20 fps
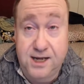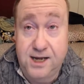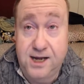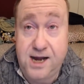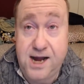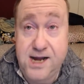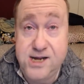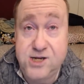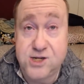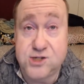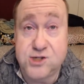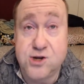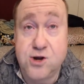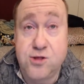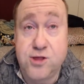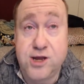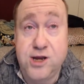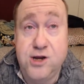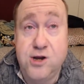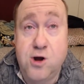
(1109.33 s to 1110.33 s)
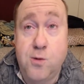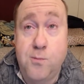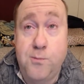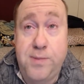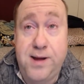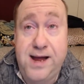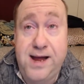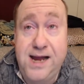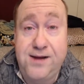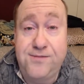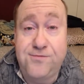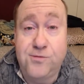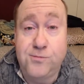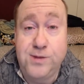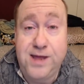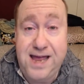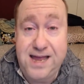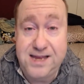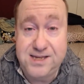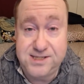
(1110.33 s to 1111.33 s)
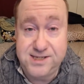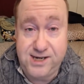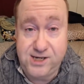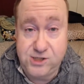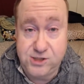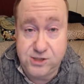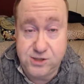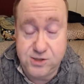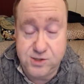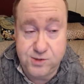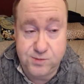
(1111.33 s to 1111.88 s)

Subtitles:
I just know that you don't buy it from gas stations.